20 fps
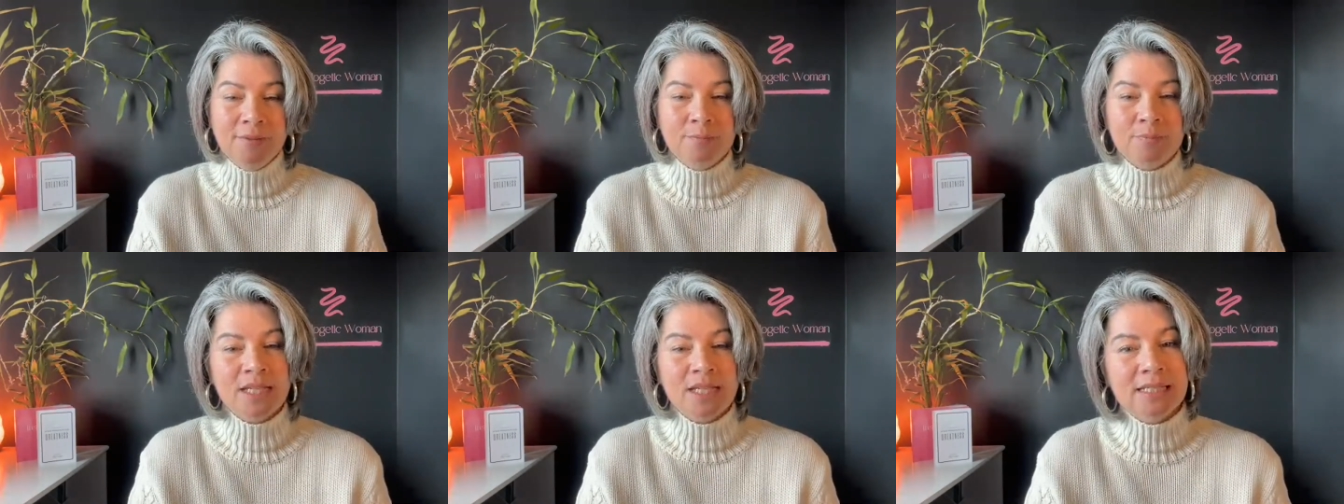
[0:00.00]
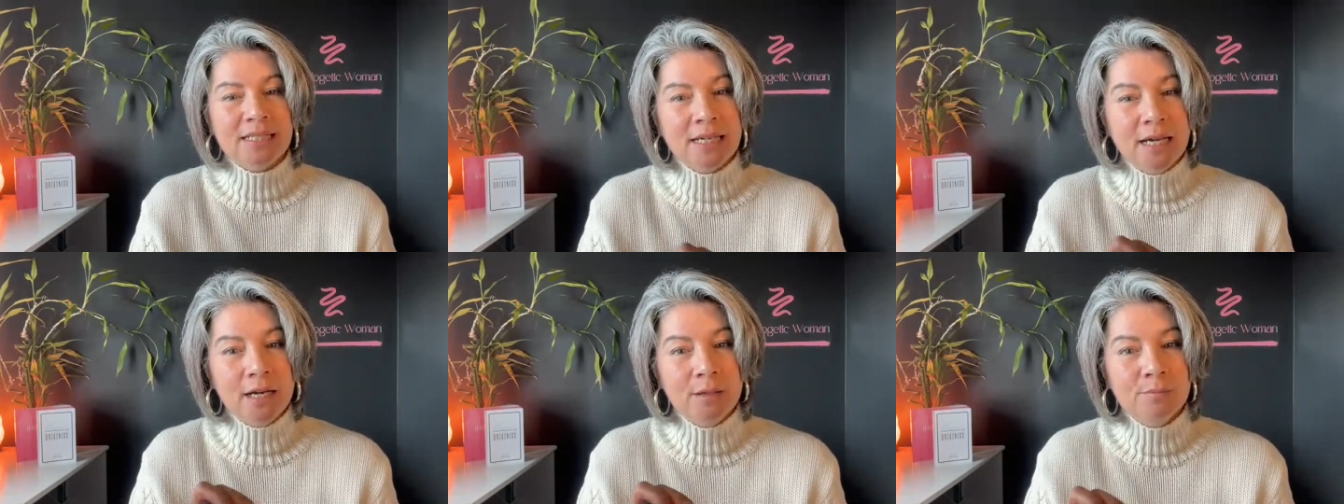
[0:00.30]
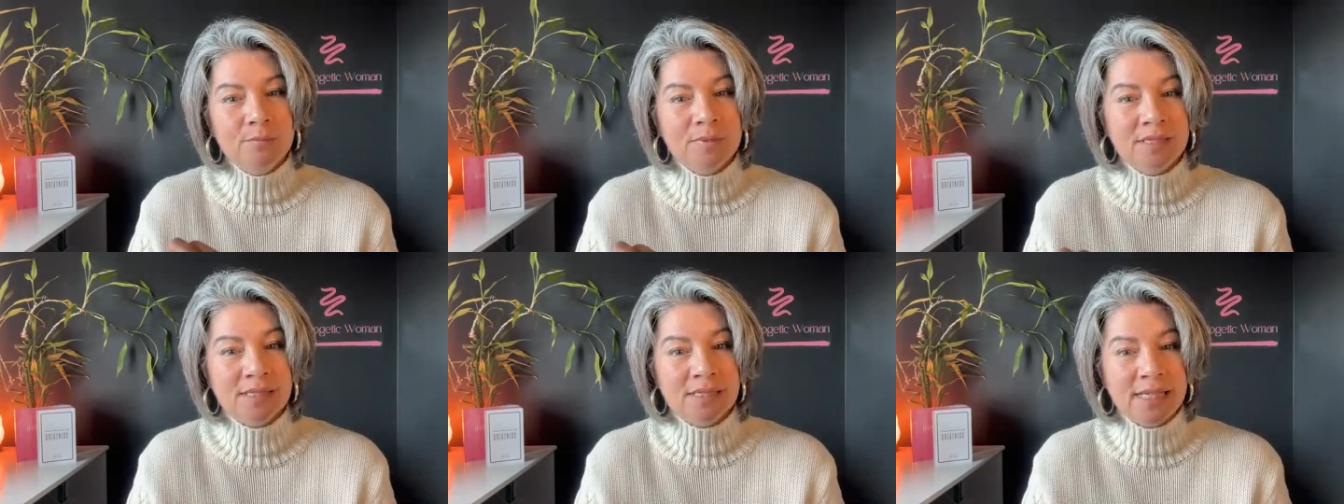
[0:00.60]
It
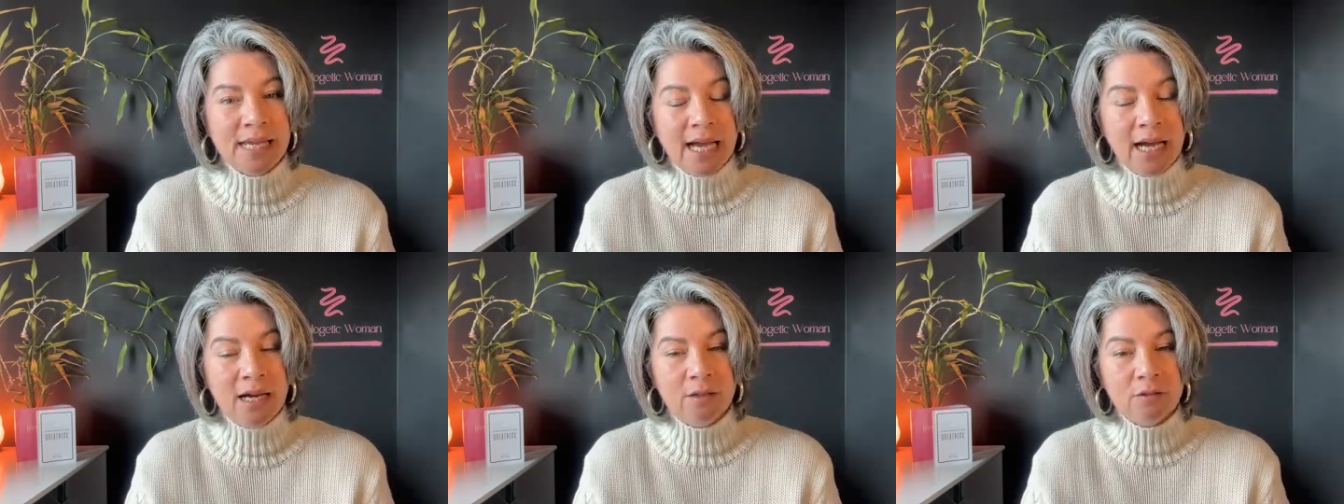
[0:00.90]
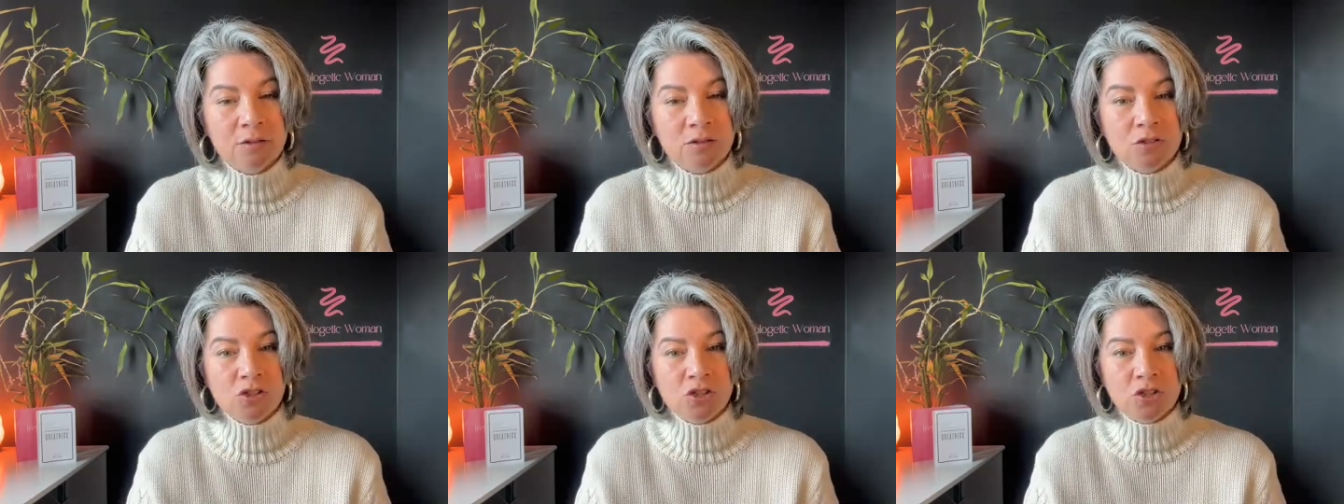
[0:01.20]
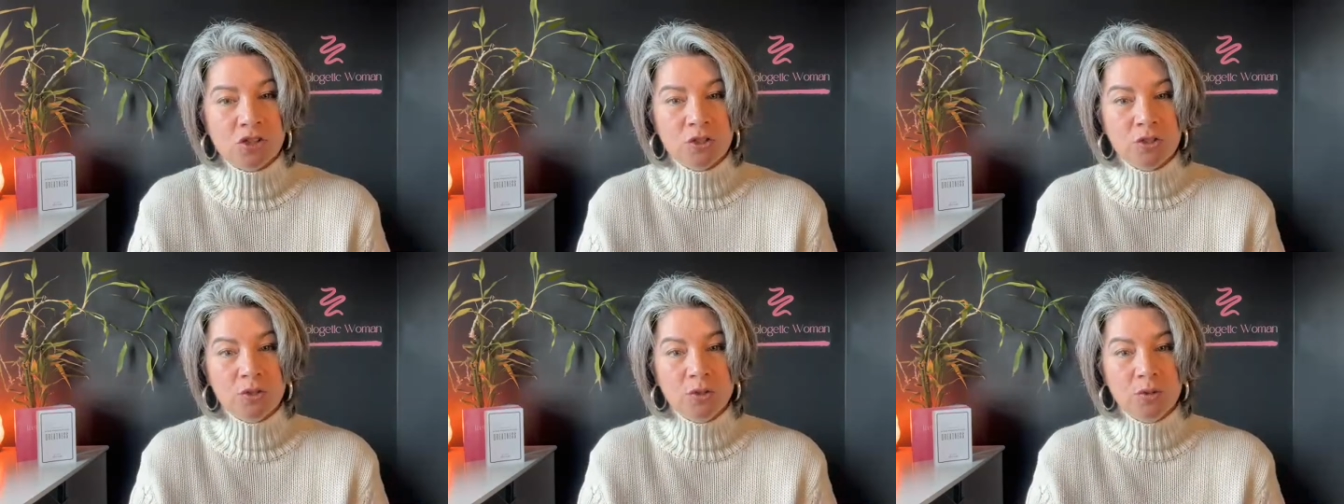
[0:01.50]
comes down
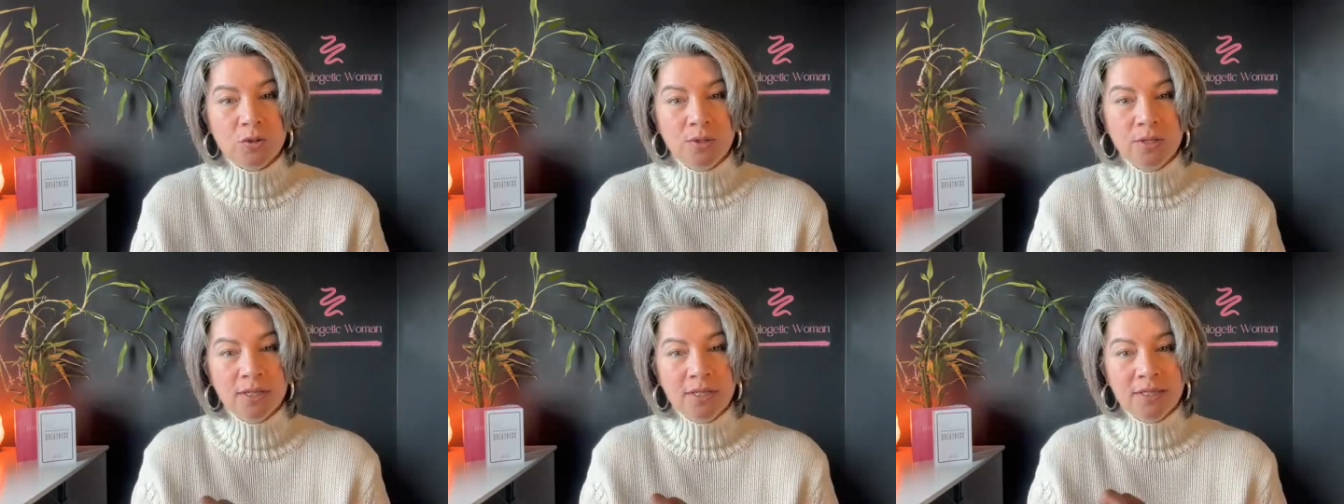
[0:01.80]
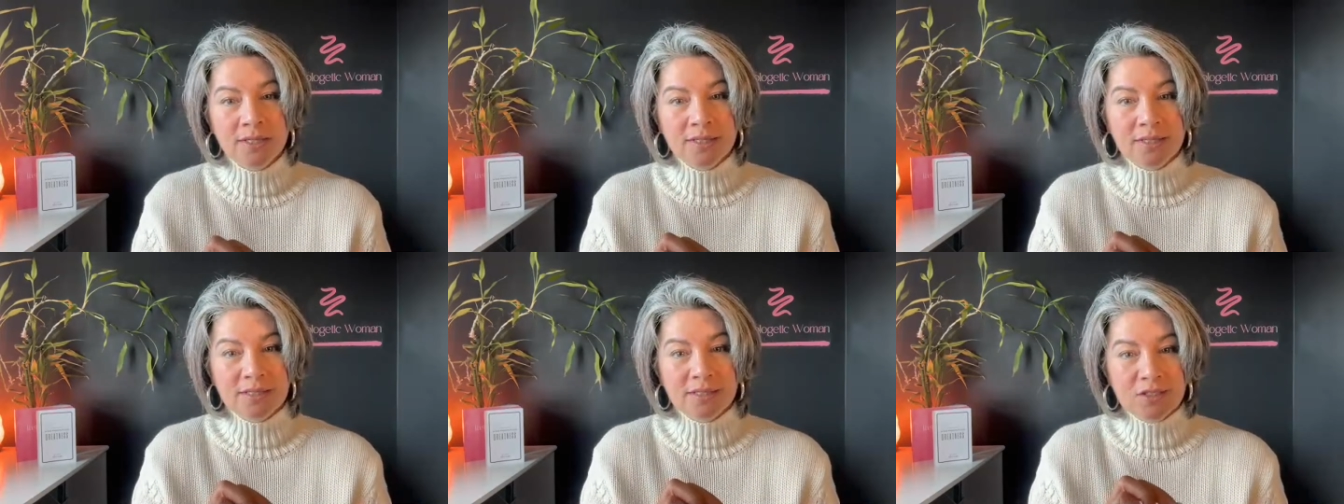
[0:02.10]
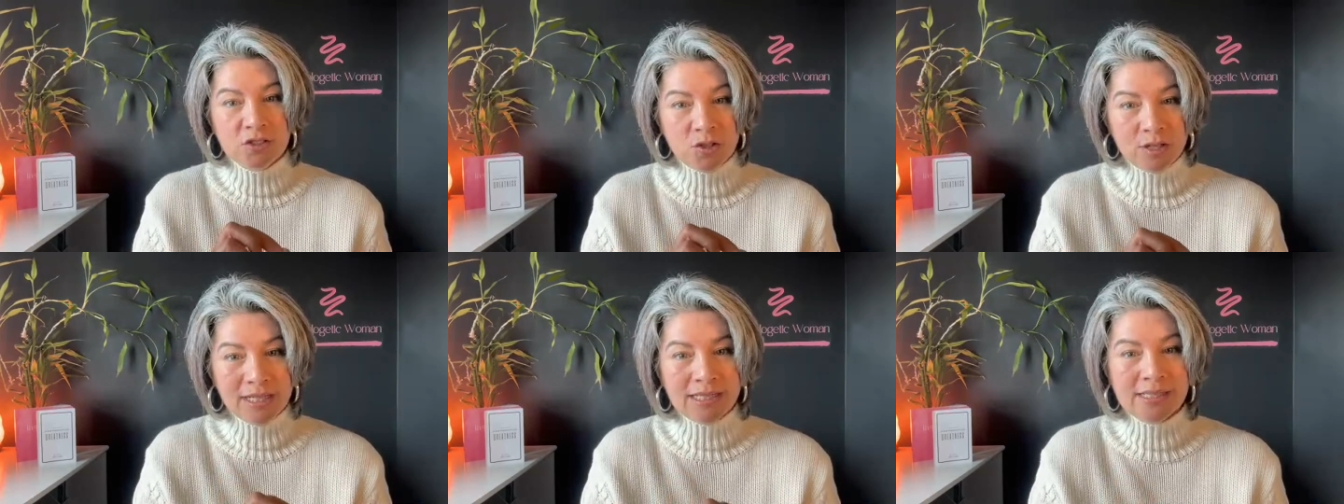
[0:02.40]
to
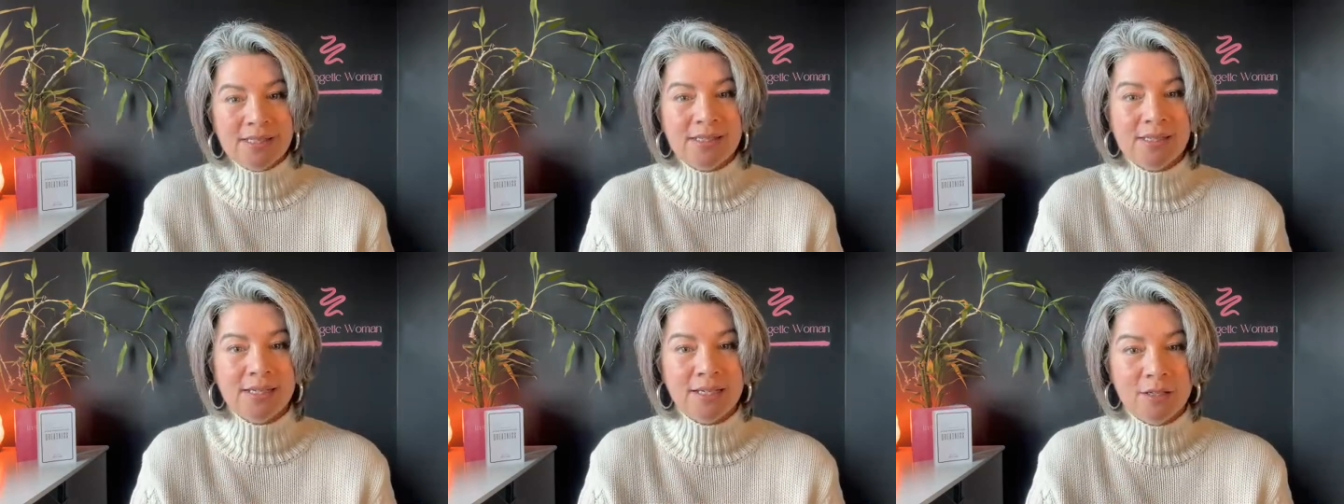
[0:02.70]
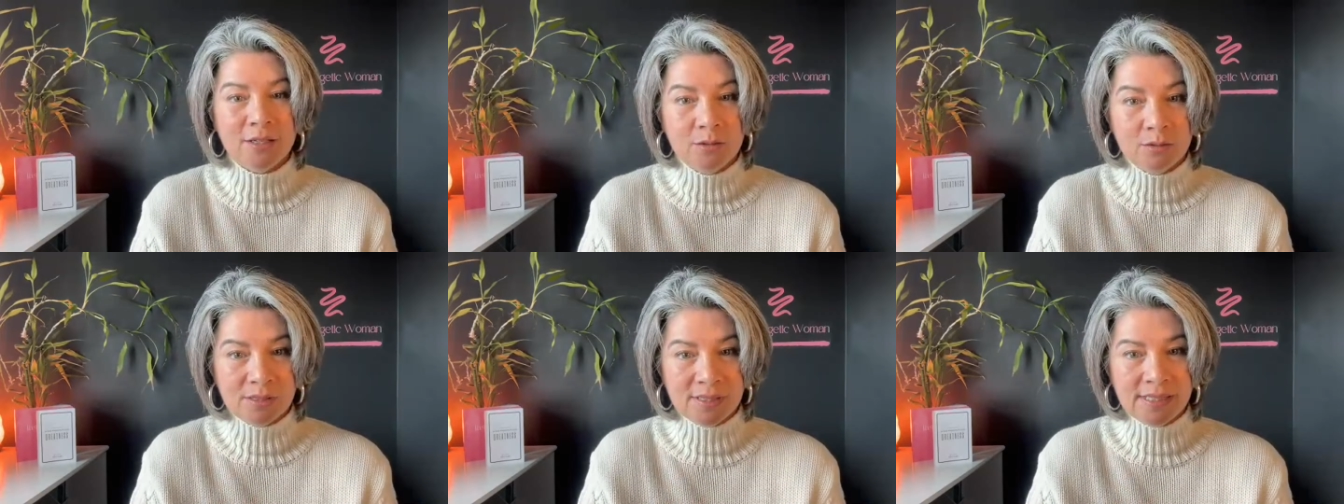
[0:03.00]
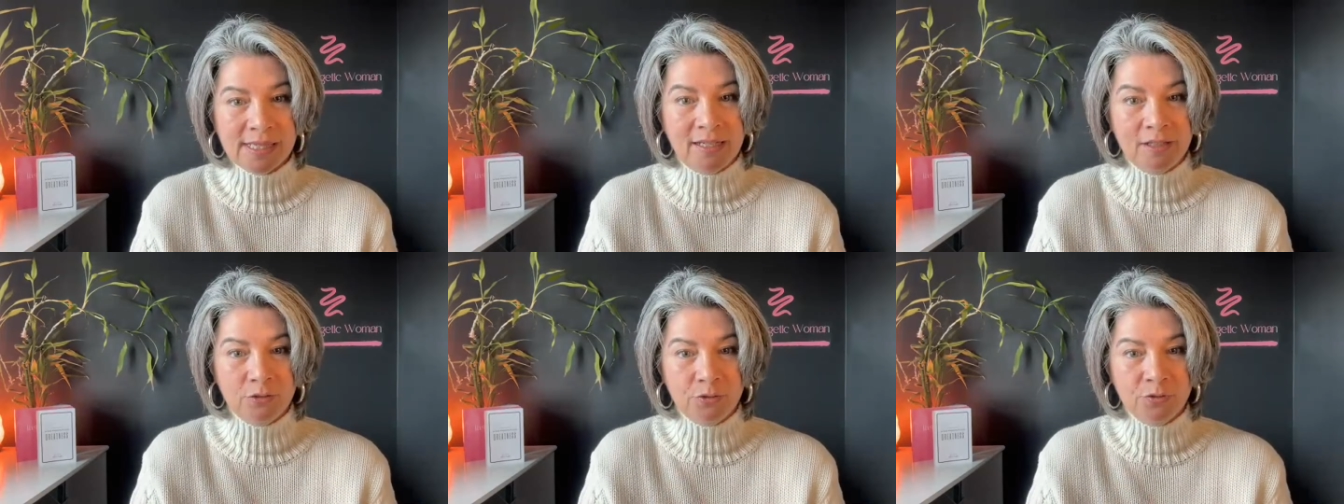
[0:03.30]
trusting
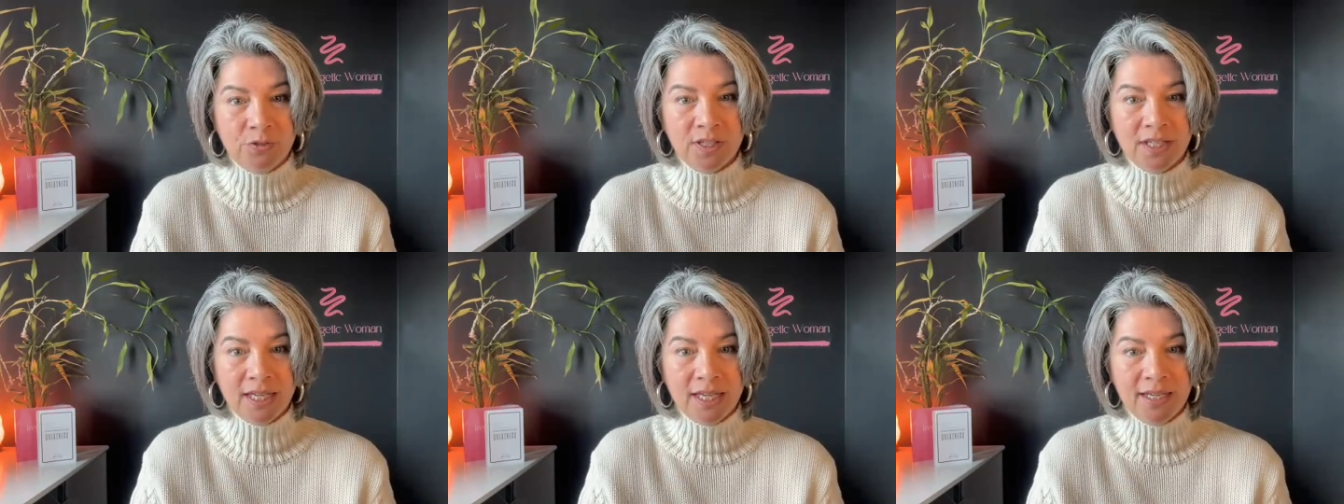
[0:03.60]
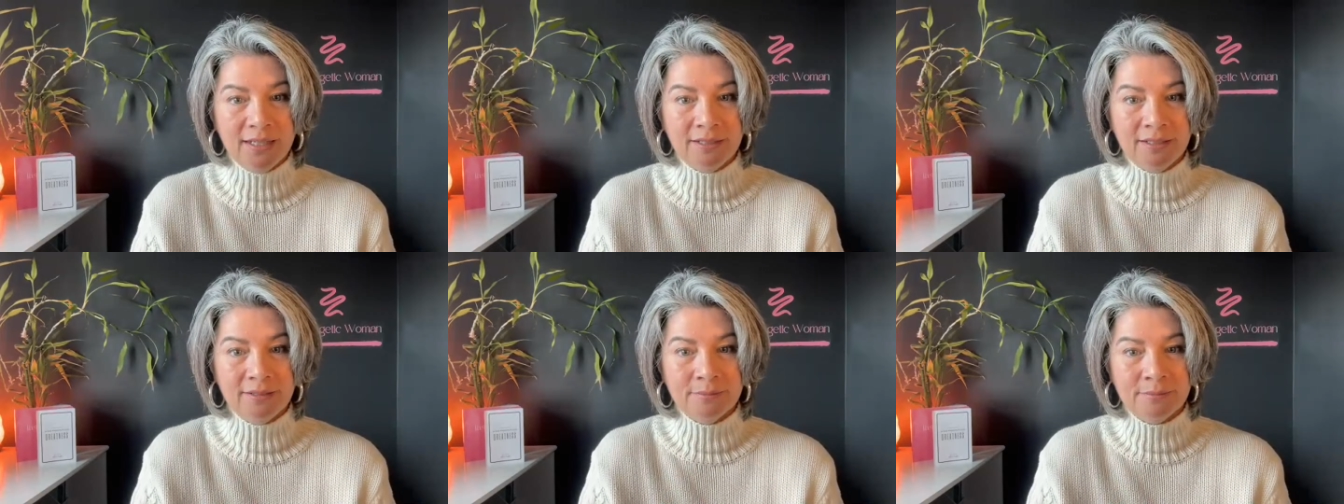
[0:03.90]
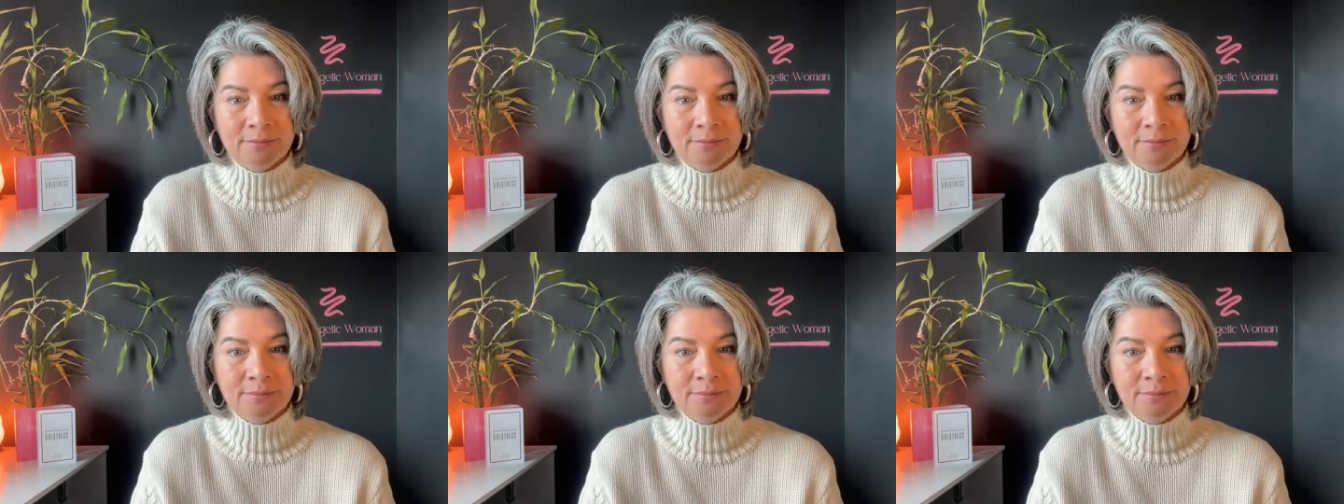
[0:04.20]
yourself again.